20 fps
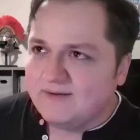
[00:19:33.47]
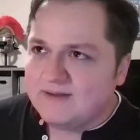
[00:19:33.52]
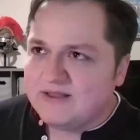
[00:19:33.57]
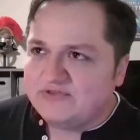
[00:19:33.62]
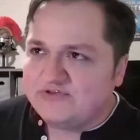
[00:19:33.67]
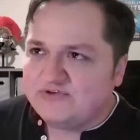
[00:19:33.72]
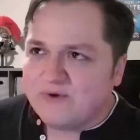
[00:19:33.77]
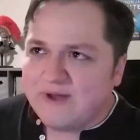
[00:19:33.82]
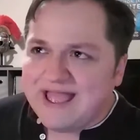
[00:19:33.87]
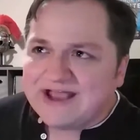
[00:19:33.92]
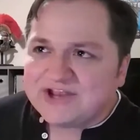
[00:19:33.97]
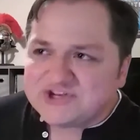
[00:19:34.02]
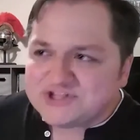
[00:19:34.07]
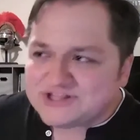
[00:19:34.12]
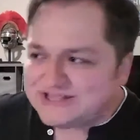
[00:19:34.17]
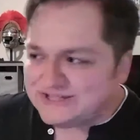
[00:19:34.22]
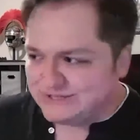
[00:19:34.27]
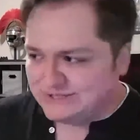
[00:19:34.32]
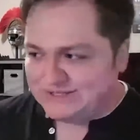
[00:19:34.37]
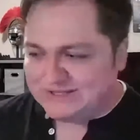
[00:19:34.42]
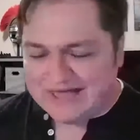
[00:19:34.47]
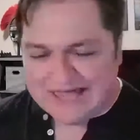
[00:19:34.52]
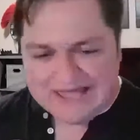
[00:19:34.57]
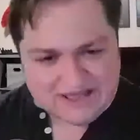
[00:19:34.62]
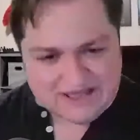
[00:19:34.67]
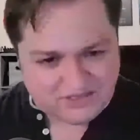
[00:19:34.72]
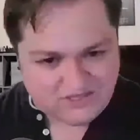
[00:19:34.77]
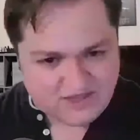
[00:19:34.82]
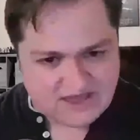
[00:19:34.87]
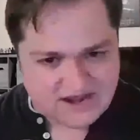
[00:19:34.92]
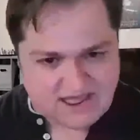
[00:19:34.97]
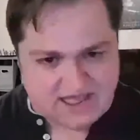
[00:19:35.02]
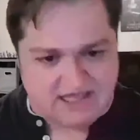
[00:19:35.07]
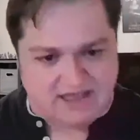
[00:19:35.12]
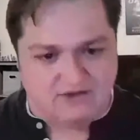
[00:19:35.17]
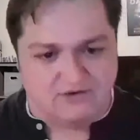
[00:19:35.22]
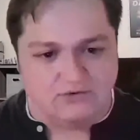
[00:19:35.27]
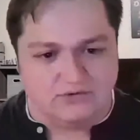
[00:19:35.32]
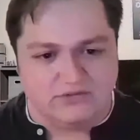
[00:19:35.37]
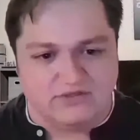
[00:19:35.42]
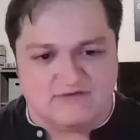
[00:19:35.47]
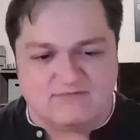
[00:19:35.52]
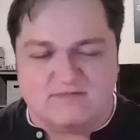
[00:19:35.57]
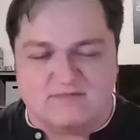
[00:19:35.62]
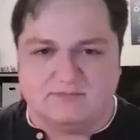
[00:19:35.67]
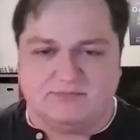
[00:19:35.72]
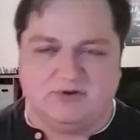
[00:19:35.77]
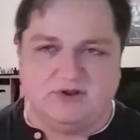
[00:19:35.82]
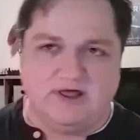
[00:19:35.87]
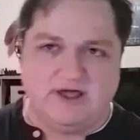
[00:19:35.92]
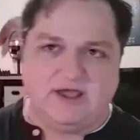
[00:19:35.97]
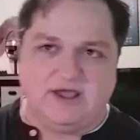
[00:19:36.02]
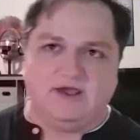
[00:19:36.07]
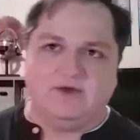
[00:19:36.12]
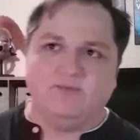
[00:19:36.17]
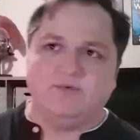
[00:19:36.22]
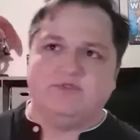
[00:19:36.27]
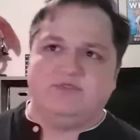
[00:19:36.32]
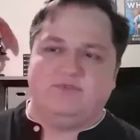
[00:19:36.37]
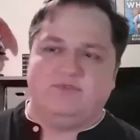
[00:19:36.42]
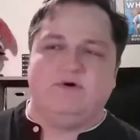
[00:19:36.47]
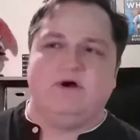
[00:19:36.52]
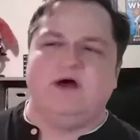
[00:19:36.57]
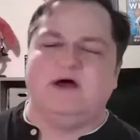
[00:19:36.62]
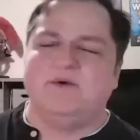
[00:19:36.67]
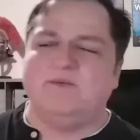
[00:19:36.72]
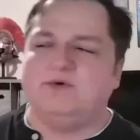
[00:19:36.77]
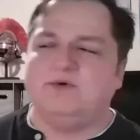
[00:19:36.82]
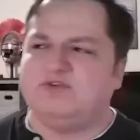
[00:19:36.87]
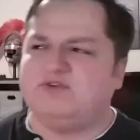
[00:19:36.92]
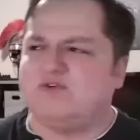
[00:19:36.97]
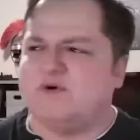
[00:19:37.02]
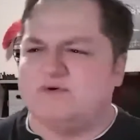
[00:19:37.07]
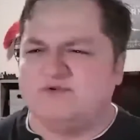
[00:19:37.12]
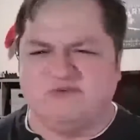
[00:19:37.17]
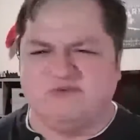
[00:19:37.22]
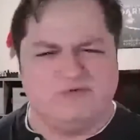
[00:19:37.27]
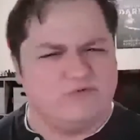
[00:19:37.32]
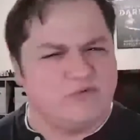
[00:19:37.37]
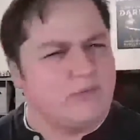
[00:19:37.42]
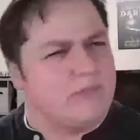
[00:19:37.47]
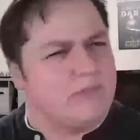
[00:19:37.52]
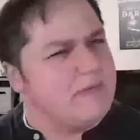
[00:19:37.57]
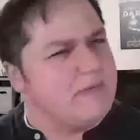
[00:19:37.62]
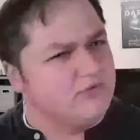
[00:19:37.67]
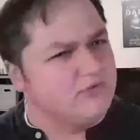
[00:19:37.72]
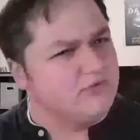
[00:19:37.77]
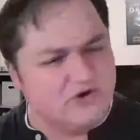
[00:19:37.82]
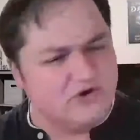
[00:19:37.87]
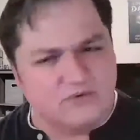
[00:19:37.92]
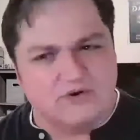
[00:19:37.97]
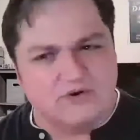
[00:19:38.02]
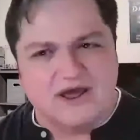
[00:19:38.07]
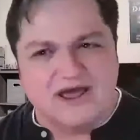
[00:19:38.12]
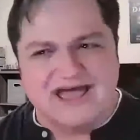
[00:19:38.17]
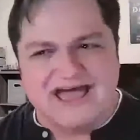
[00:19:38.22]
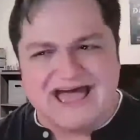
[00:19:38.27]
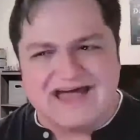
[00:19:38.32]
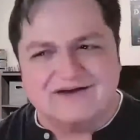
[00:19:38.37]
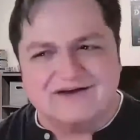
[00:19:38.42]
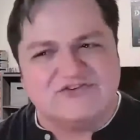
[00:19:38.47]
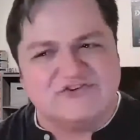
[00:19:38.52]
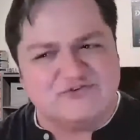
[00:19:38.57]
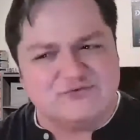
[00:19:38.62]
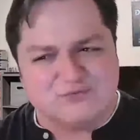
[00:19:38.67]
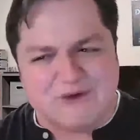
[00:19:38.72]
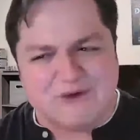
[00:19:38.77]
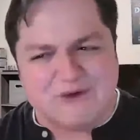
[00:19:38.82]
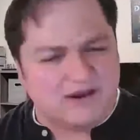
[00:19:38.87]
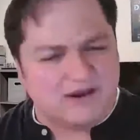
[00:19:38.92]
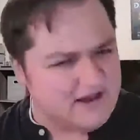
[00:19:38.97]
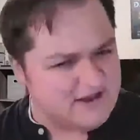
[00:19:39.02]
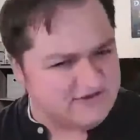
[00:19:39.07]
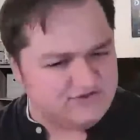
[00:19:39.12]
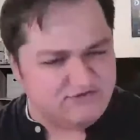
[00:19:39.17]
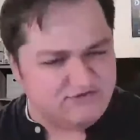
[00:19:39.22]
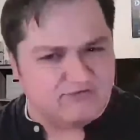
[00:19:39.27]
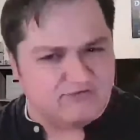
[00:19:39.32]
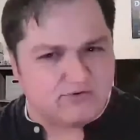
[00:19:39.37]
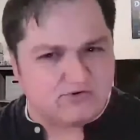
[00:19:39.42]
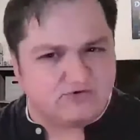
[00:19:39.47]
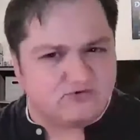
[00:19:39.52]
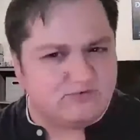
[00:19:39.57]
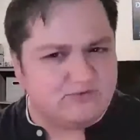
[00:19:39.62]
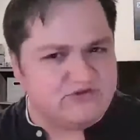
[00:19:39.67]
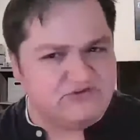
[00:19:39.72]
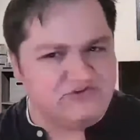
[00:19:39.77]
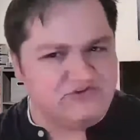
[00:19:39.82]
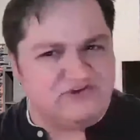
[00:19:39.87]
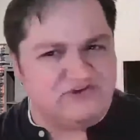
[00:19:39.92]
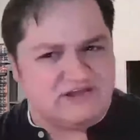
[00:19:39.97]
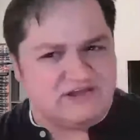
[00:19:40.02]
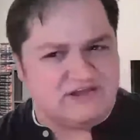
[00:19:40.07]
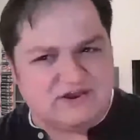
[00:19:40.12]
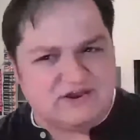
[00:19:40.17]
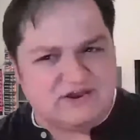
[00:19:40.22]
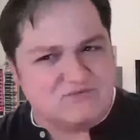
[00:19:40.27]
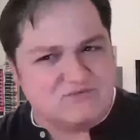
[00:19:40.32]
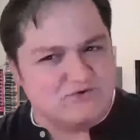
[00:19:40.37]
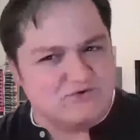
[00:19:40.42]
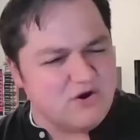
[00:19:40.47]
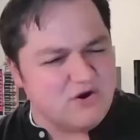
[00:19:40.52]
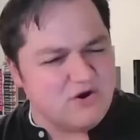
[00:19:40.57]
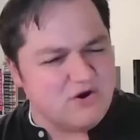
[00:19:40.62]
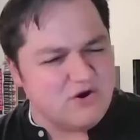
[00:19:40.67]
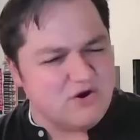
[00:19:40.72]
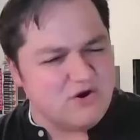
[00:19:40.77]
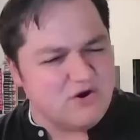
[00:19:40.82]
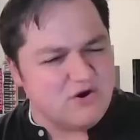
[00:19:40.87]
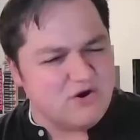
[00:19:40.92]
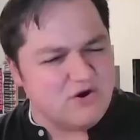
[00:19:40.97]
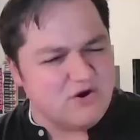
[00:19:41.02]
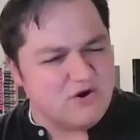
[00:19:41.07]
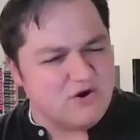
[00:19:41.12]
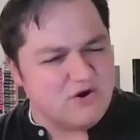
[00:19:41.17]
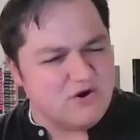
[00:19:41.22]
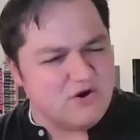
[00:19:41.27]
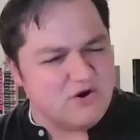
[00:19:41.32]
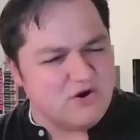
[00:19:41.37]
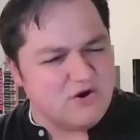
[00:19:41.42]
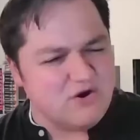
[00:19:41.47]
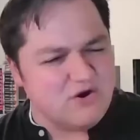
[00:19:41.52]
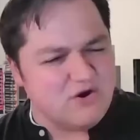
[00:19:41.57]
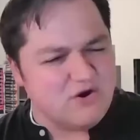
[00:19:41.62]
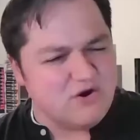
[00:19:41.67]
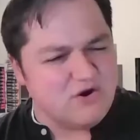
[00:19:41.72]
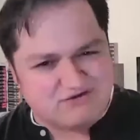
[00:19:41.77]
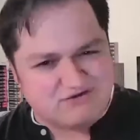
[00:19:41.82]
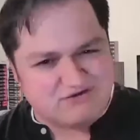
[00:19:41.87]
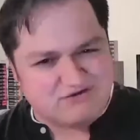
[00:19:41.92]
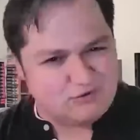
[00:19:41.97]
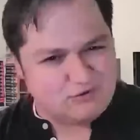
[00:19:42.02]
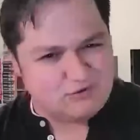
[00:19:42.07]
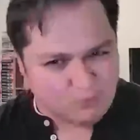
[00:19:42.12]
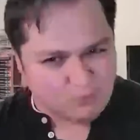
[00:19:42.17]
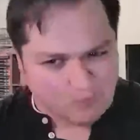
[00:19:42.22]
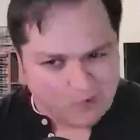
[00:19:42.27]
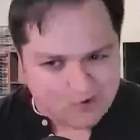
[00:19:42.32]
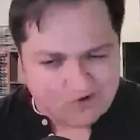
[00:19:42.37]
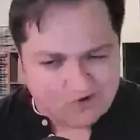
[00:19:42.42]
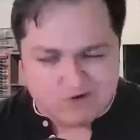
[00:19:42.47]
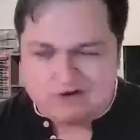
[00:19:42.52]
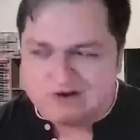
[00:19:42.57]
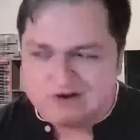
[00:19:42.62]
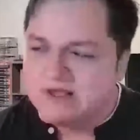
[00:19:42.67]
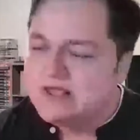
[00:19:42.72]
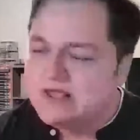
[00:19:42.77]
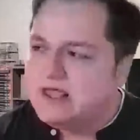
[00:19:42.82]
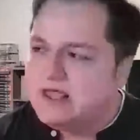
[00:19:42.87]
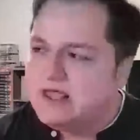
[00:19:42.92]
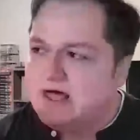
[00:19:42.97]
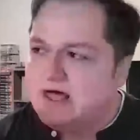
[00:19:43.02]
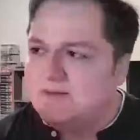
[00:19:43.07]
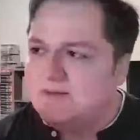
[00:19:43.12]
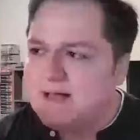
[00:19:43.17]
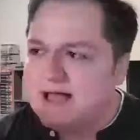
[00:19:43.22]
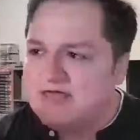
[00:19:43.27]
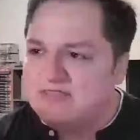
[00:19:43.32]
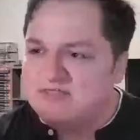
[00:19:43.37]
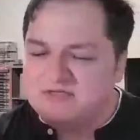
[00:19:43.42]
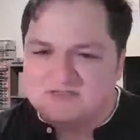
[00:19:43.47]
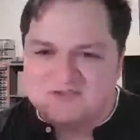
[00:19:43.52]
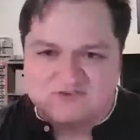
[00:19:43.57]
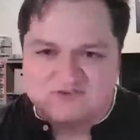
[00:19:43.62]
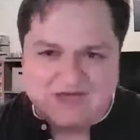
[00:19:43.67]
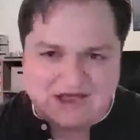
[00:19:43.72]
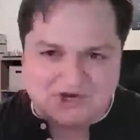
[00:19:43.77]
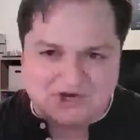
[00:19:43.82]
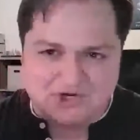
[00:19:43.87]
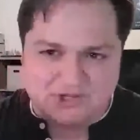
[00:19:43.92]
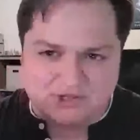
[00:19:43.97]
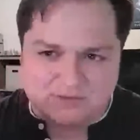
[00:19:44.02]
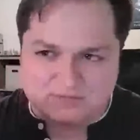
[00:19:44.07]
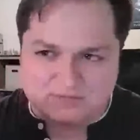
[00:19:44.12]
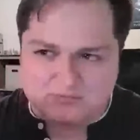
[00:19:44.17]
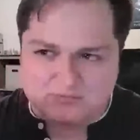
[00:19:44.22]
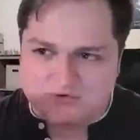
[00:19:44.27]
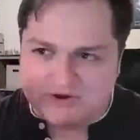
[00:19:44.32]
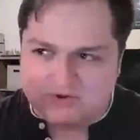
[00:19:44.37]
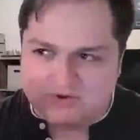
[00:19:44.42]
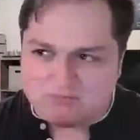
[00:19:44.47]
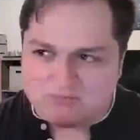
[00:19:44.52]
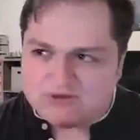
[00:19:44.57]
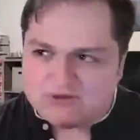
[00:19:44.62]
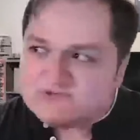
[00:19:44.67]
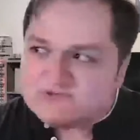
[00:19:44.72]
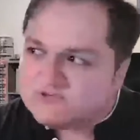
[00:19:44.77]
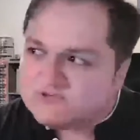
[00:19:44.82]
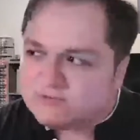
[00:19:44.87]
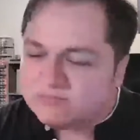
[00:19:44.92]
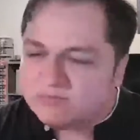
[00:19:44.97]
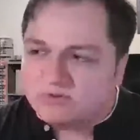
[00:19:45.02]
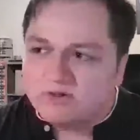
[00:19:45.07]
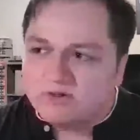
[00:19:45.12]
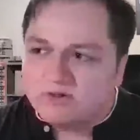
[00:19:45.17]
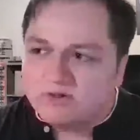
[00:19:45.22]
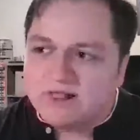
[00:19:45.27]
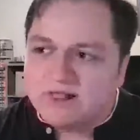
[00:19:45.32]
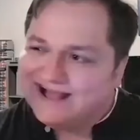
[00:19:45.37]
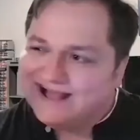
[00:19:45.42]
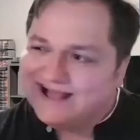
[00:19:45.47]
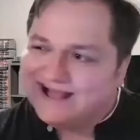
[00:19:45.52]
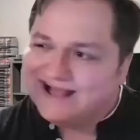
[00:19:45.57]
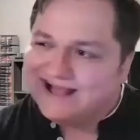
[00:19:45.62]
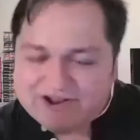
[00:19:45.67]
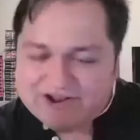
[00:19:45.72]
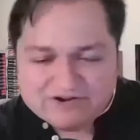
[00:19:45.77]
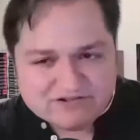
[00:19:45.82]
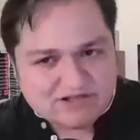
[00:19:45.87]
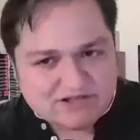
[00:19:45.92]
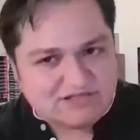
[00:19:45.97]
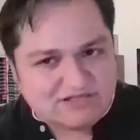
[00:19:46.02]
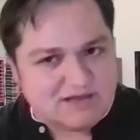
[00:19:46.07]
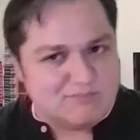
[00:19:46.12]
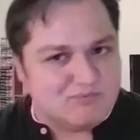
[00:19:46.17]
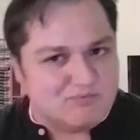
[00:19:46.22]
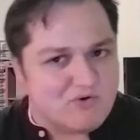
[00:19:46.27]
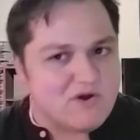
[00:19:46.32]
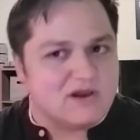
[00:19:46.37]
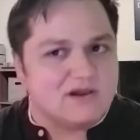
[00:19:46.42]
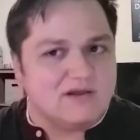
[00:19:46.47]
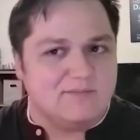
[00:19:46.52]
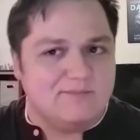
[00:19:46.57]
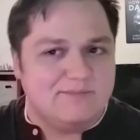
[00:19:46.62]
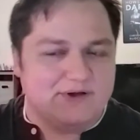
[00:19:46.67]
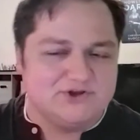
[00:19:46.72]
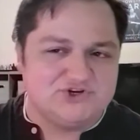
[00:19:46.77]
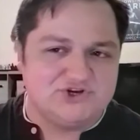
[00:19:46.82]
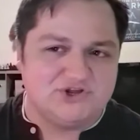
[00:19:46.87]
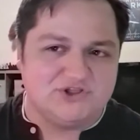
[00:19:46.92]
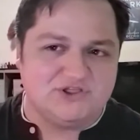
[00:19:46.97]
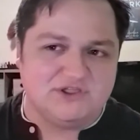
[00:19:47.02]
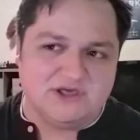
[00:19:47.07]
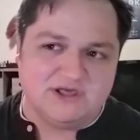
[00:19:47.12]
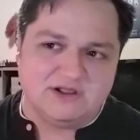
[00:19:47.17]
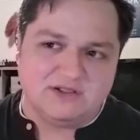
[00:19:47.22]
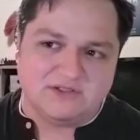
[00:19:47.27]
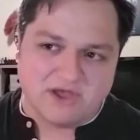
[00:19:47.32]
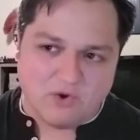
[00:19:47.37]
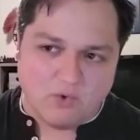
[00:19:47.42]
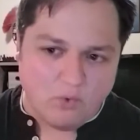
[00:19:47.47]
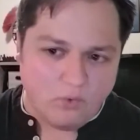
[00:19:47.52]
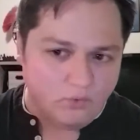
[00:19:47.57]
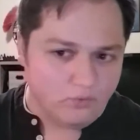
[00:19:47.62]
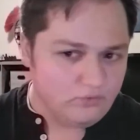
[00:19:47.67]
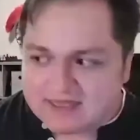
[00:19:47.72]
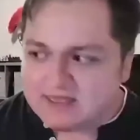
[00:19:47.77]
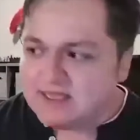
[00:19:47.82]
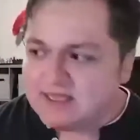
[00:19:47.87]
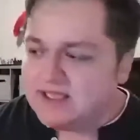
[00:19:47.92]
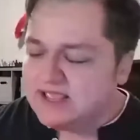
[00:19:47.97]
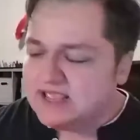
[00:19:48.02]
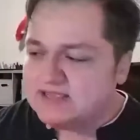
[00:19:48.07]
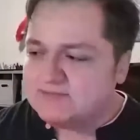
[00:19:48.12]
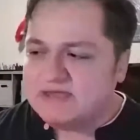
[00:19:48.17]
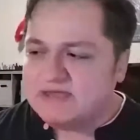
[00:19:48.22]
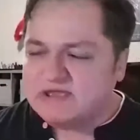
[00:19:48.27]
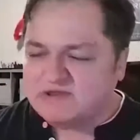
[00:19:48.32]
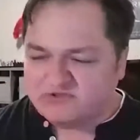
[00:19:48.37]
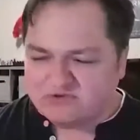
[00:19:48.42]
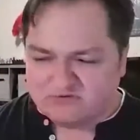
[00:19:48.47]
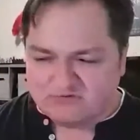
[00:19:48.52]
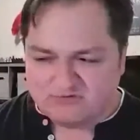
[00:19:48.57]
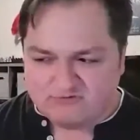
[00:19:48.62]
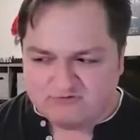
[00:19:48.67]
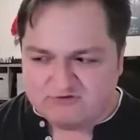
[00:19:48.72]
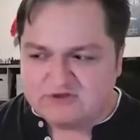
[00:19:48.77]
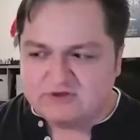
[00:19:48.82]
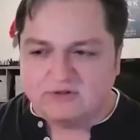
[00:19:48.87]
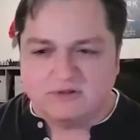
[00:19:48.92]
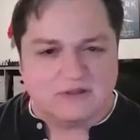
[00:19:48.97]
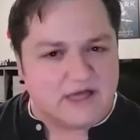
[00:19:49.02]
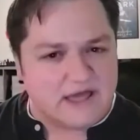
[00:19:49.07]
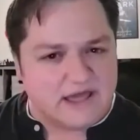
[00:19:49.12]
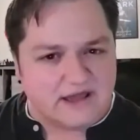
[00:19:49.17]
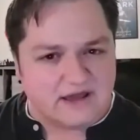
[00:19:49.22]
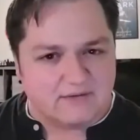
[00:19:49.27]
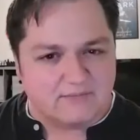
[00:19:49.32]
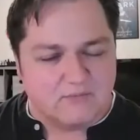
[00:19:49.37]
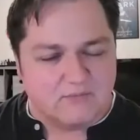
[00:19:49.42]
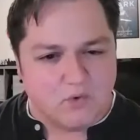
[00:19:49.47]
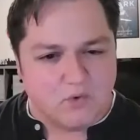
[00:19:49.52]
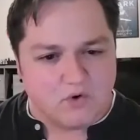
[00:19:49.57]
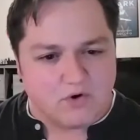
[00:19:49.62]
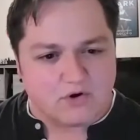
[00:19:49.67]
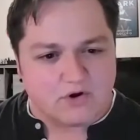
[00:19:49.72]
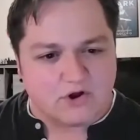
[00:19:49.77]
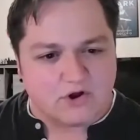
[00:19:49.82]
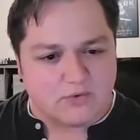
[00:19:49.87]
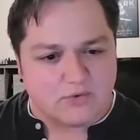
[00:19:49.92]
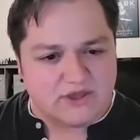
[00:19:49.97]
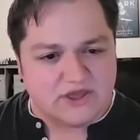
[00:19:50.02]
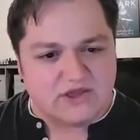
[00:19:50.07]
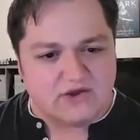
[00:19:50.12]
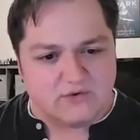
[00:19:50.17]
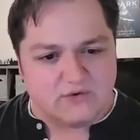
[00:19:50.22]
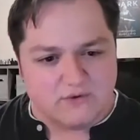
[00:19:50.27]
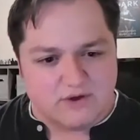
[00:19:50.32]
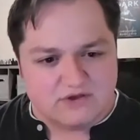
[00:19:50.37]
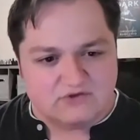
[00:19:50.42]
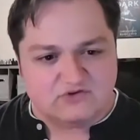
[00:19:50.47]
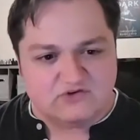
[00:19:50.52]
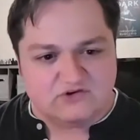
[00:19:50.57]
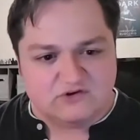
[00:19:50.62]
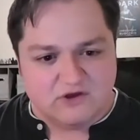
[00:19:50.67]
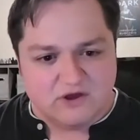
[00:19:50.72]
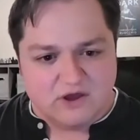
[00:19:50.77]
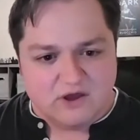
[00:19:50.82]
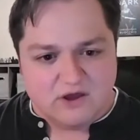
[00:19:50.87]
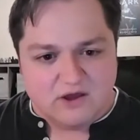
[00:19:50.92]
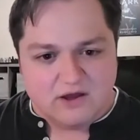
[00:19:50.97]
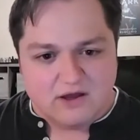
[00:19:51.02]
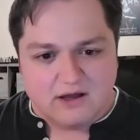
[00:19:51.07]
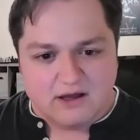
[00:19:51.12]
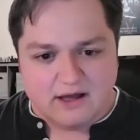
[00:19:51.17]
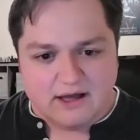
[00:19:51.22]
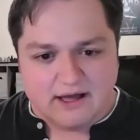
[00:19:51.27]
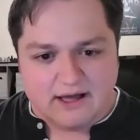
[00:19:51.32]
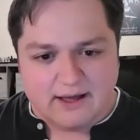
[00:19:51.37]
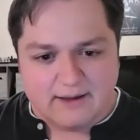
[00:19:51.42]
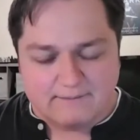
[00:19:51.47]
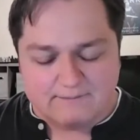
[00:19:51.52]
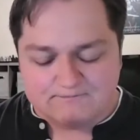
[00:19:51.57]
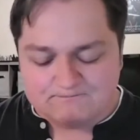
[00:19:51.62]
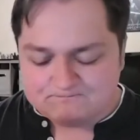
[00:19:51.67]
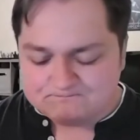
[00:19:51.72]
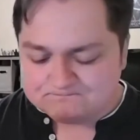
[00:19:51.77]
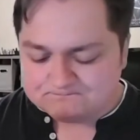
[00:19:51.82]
And so I actually like that angle they've been playing with the Star Wars, where people don't recognize the Force when they see it. They don't realize what Jedi is they've heard the word. I think that's actually pretty reasonable. I liked that they brought a bunch of the lack. It makes it feel like a more coherent, gelled